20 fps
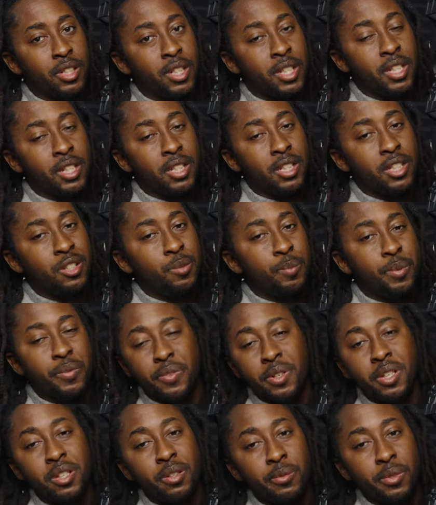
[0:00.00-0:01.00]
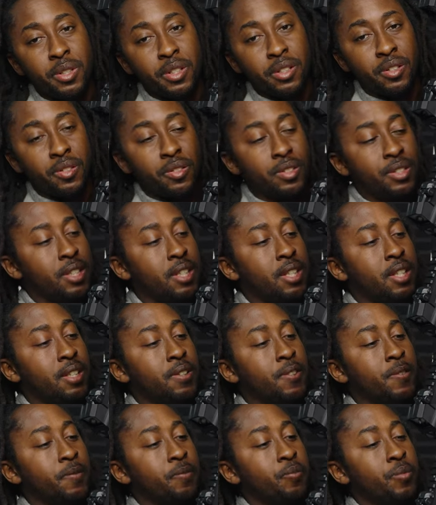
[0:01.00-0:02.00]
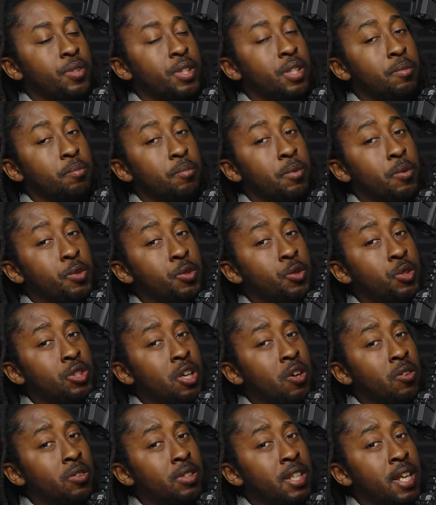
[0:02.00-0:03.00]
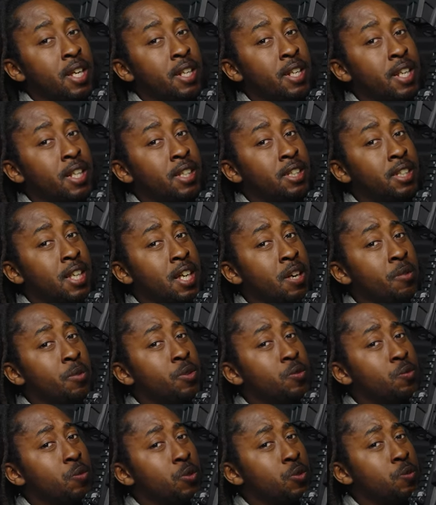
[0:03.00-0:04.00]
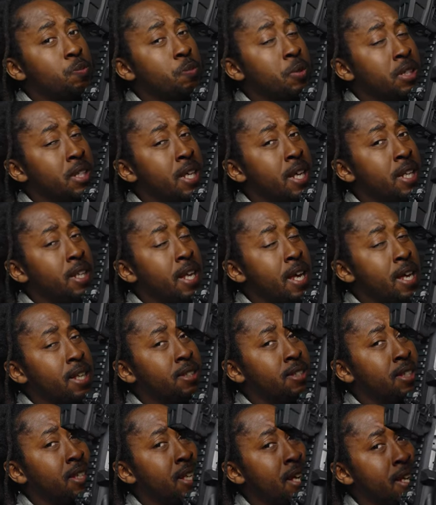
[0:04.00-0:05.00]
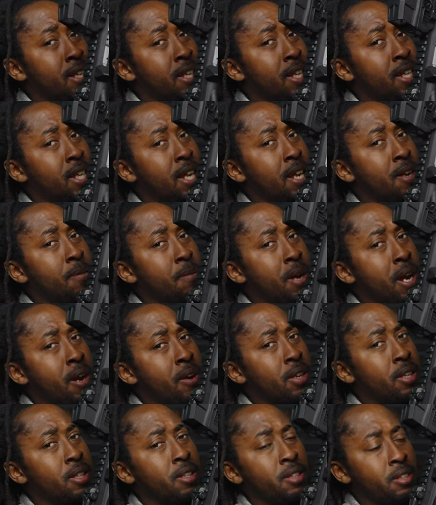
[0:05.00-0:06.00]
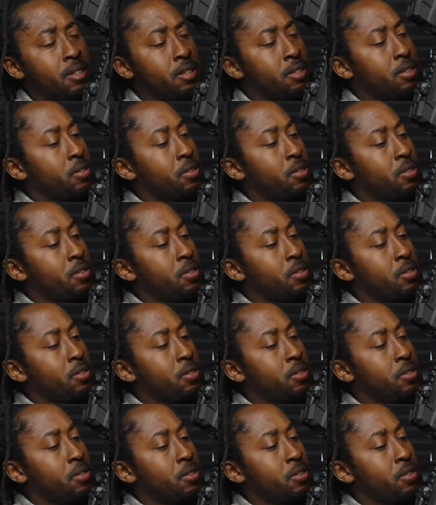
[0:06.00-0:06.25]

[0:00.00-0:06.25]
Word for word: England. You could be from anywhere. You know what I'm saying? When you talk that, they can tell when you put that, that accent on. They hear that American.